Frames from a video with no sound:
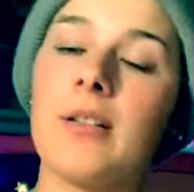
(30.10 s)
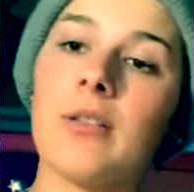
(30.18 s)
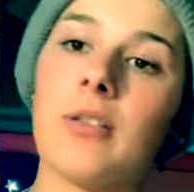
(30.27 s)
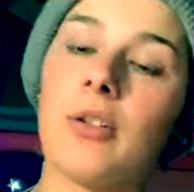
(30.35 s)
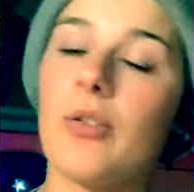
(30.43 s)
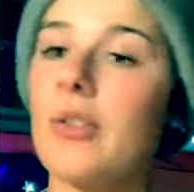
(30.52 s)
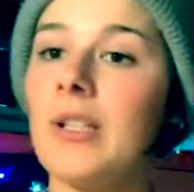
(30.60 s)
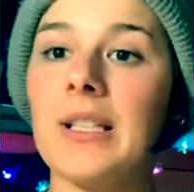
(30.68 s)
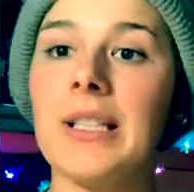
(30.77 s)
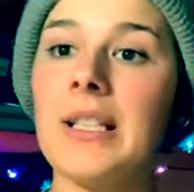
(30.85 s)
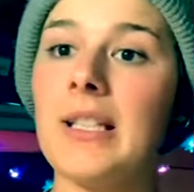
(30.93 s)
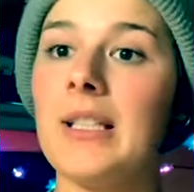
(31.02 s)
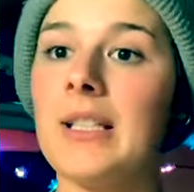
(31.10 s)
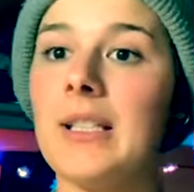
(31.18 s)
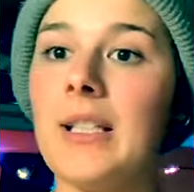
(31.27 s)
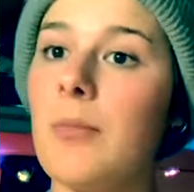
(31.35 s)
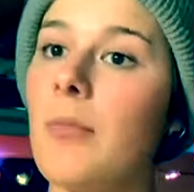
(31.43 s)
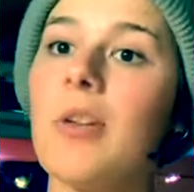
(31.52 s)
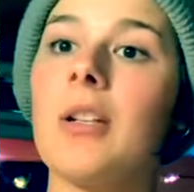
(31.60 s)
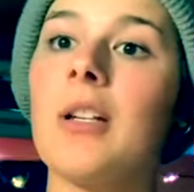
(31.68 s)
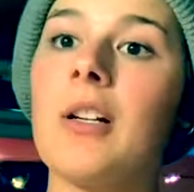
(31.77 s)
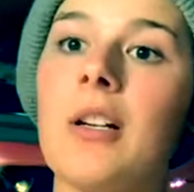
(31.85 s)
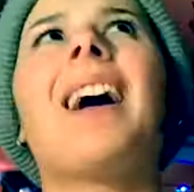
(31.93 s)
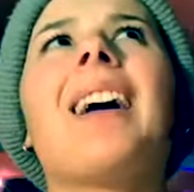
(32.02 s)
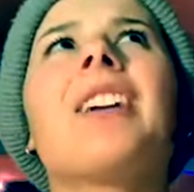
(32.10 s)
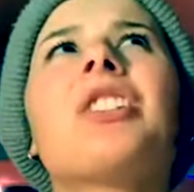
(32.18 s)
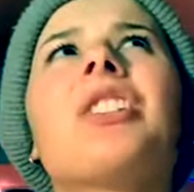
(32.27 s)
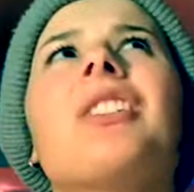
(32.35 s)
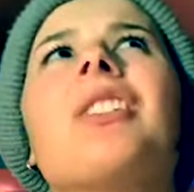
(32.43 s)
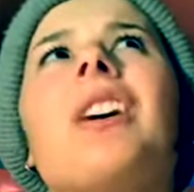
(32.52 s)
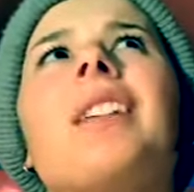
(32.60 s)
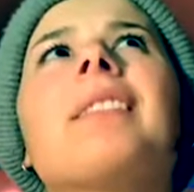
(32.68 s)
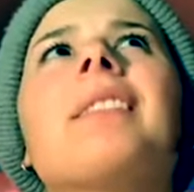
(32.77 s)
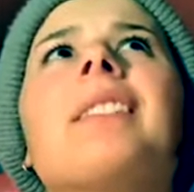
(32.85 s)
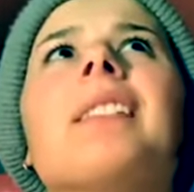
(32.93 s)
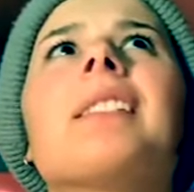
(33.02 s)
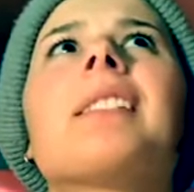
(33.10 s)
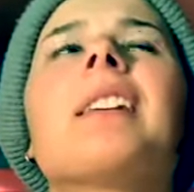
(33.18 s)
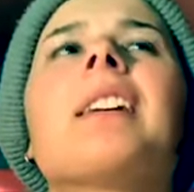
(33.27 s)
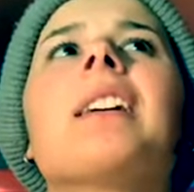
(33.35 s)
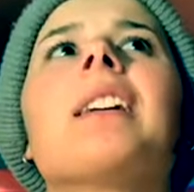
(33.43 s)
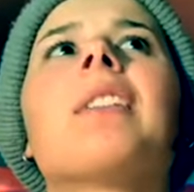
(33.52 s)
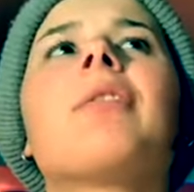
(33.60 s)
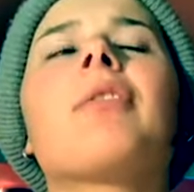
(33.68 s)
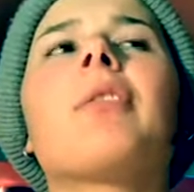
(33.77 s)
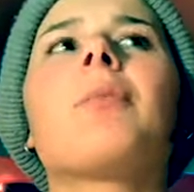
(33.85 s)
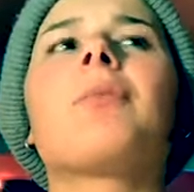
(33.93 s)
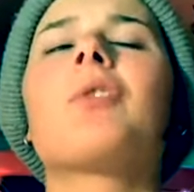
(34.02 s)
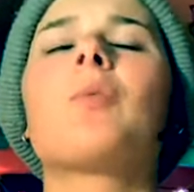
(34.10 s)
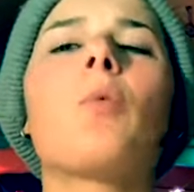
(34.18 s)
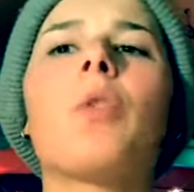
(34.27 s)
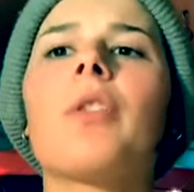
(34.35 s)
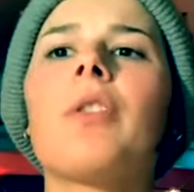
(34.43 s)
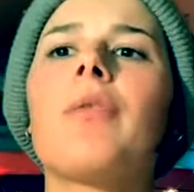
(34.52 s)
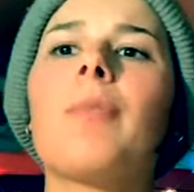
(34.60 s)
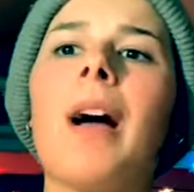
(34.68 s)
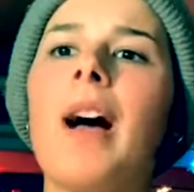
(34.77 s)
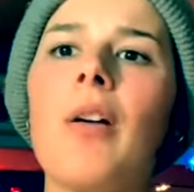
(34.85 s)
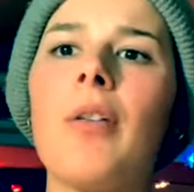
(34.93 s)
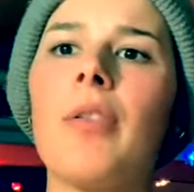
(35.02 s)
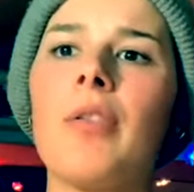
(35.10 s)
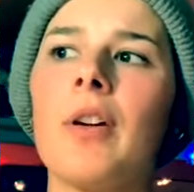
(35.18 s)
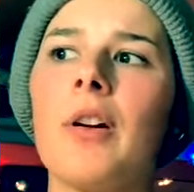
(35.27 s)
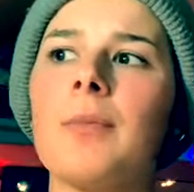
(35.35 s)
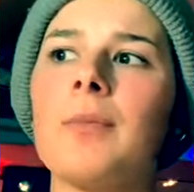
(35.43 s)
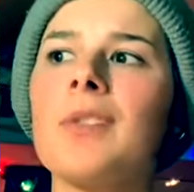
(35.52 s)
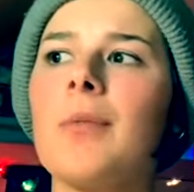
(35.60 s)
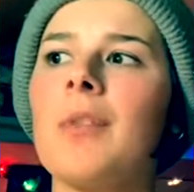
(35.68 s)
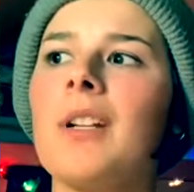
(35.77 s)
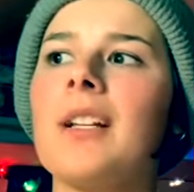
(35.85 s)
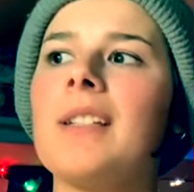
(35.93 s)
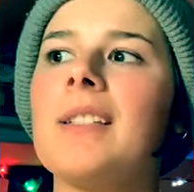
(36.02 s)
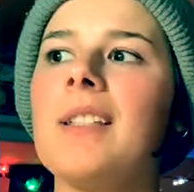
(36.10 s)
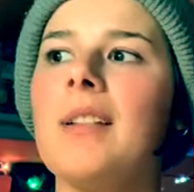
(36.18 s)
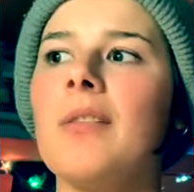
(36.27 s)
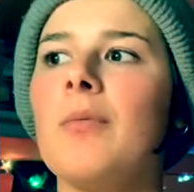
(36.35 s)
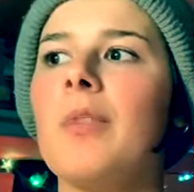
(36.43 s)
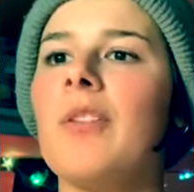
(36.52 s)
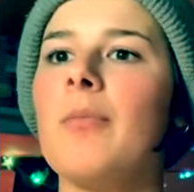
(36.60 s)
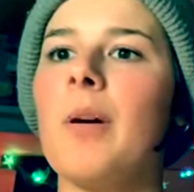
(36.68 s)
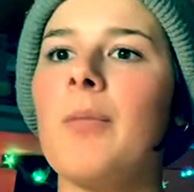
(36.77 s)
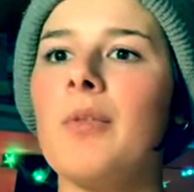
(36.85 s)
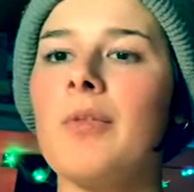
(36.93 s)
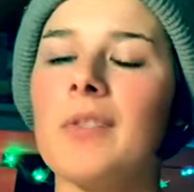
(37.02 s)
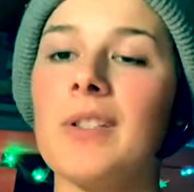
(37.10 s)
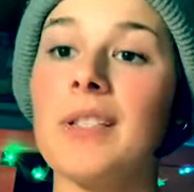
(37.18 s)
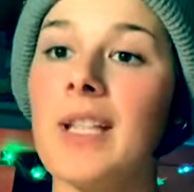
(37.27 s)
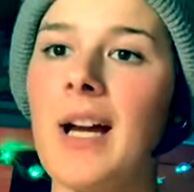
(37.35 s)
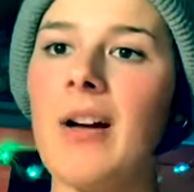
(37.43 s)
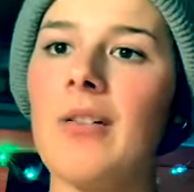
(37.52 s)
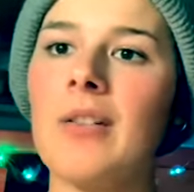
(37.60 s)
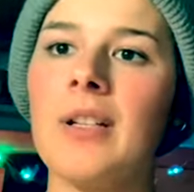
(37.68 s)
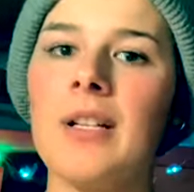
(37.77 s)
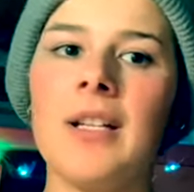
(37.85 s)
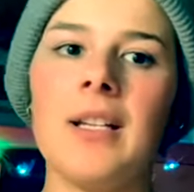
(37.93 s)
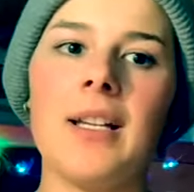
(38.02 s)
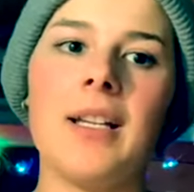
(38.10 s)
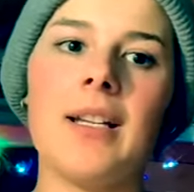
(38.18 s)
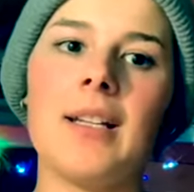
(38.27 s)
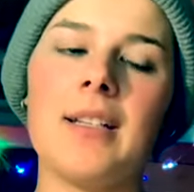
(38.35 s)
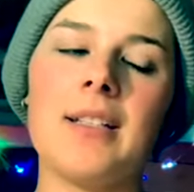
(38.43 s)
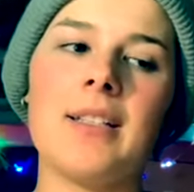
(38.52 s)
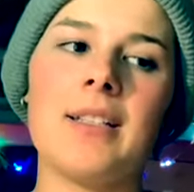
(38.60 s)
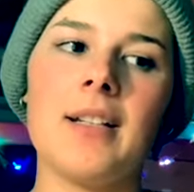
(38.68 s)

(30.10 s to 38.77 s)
currently am working on. I actually got this gig from just word of mouth. Someone had seen one of my murals in town and